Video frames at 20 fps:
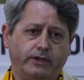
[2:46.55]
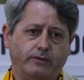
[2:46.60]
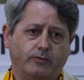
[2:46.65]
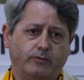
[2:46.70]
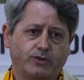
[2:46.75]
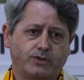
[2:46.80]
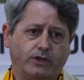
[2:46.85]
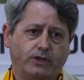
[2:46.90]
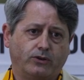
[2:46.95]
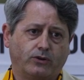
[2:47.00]

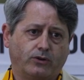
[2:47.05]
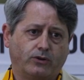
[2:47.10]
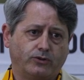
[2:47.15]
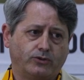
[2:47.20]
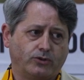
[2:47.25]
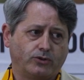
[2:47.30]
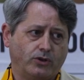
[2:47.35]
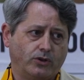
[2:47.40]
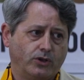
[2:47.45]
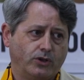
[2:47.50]
mosquito
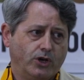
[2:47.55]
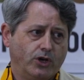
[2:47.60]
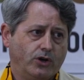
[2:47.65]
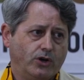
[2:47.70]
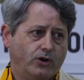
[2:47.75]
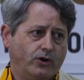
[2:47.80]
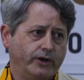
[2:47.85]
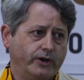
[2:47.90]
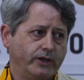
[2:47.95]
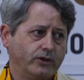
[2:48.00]
control,
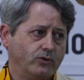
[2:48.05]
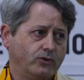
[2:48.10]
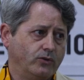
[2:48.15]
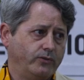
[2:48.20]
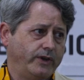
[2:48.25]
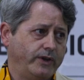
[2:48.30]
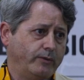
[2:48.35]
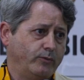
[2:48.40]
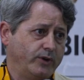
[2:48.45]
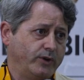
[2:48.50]
or it
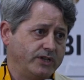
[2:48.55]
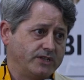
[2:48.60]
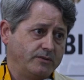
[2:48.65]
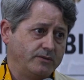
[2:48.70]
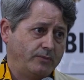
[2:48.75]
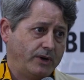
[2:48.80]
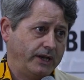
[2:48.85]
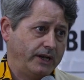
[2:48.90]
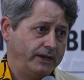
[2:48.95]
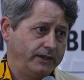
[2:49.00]
could be a
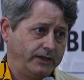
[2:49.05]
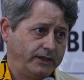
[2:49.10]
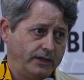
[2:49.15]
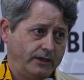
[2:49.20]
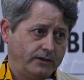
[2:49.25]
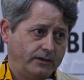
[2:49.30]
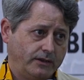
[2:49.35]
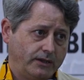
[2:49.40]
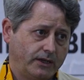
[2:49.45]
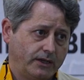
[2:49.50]

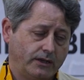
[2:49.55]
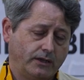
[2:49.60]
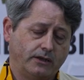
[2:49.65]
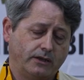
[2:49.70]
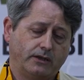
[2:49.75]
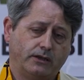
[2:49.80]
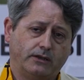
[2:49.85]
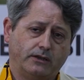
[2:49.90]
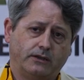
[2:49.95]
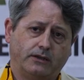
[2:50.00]
municipality,
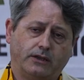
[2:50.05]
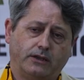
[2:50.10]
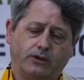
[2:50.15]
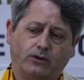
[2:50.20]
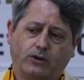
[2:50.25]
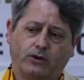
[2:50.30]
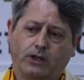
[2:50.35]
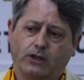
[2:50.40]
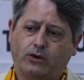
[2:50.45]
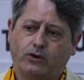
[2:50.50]
a
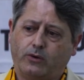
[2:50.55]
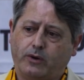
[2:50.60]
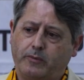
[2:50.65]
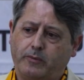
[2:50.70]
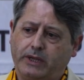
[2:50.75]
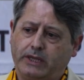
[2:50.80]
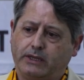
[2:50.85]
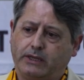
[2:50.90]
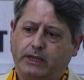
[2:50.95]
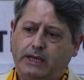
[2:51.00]
local
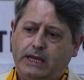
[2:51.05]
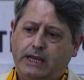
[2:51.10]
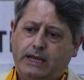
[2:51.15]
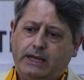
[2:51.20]
government.